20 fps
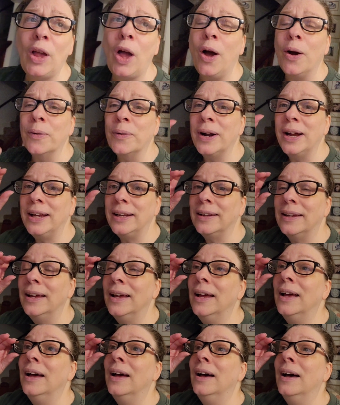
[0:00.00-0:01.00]
All right.
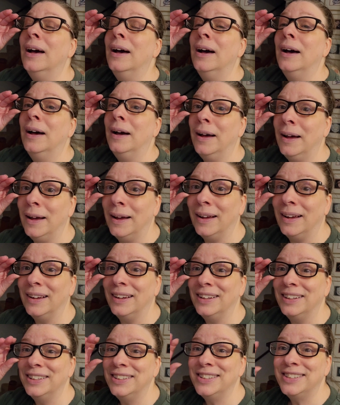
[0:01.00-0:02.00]

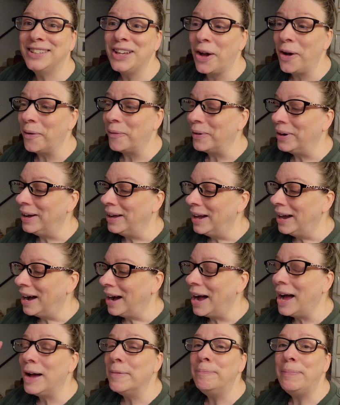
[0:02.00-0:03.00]
So
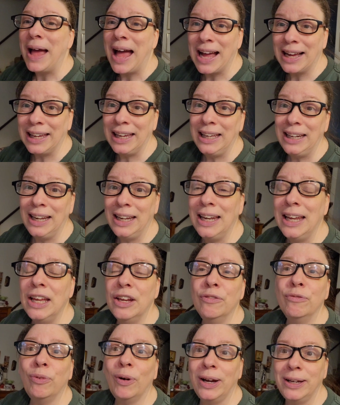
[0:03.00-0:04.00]
uh, packing and
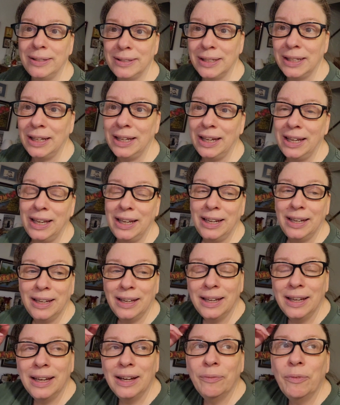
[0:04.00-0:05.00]
invoicing.
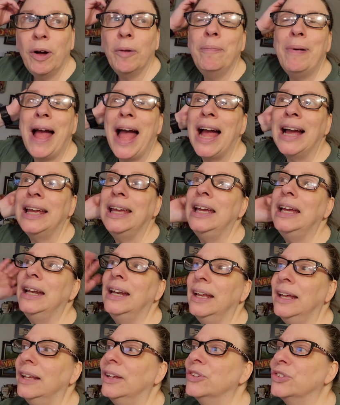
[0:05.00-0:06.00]
Well, packing
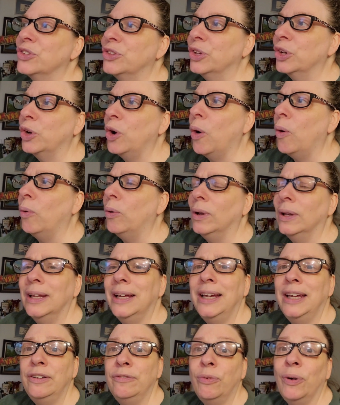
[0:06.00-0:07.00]
is the goal.
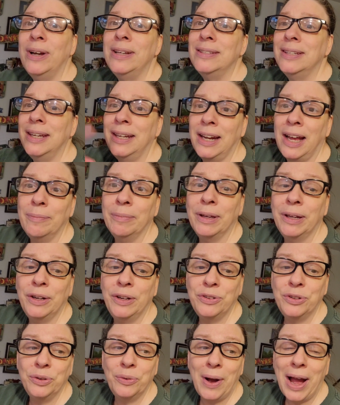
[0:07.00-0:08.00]
Invoicing I'm going to
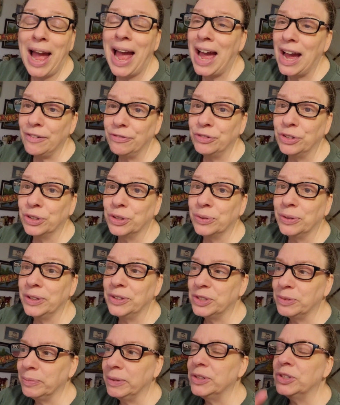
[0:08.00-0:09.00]
do after
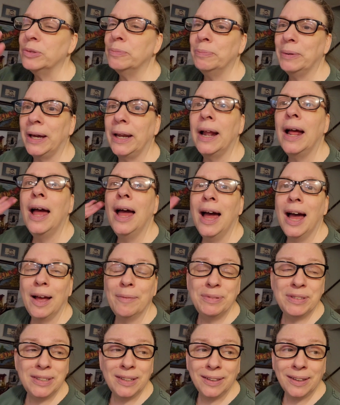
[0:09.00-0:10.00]
Christmas, but
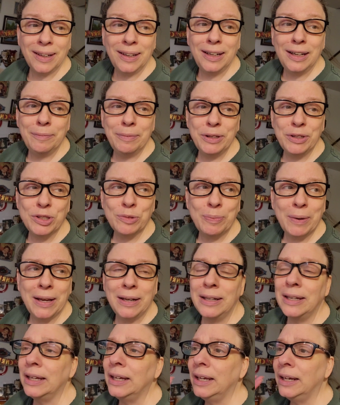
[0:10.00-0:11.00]
I'm still going to be
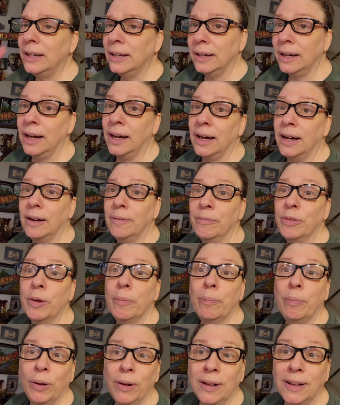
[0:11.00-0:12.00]
spending um, the
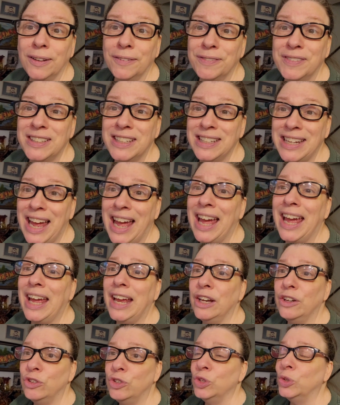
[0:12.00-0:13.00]
bulk of
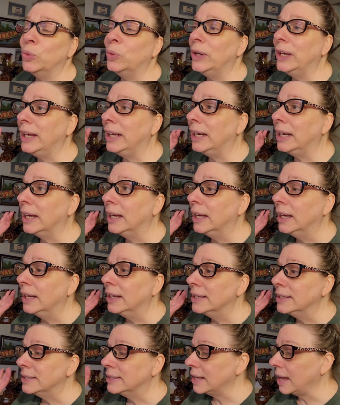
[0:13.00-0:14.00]
today doing
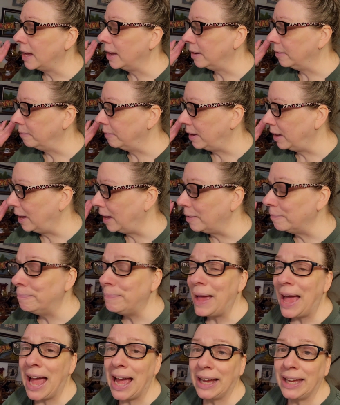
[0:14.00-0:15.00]
some uh,
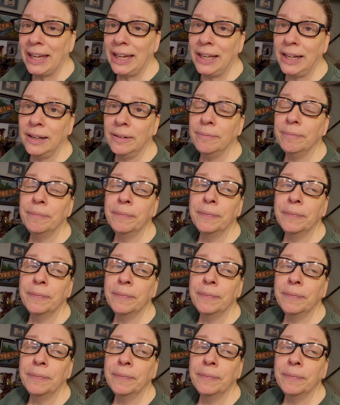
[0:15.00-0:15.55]
packing